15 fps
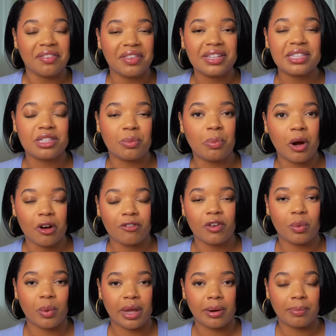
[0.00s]
then this is a
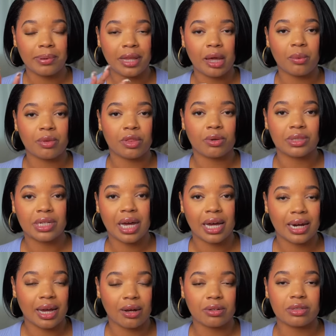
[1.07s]
perfect way to play with those
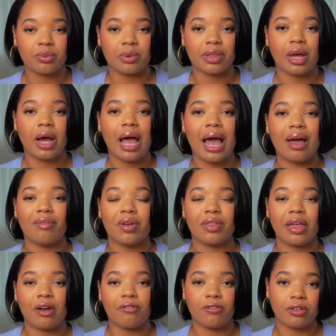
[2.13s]
cutouts without having
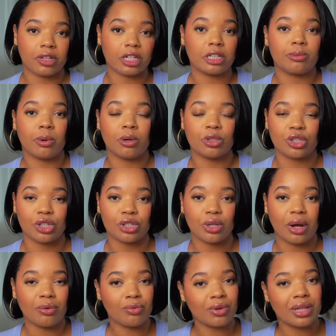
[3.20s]
that full exposure. So
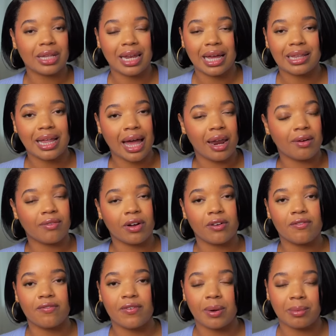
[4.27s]
I really like that, a very
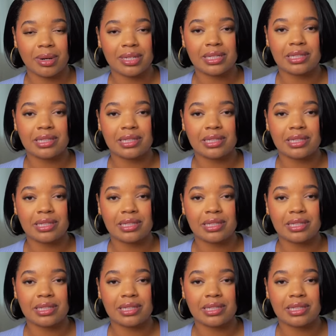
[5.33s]
feminine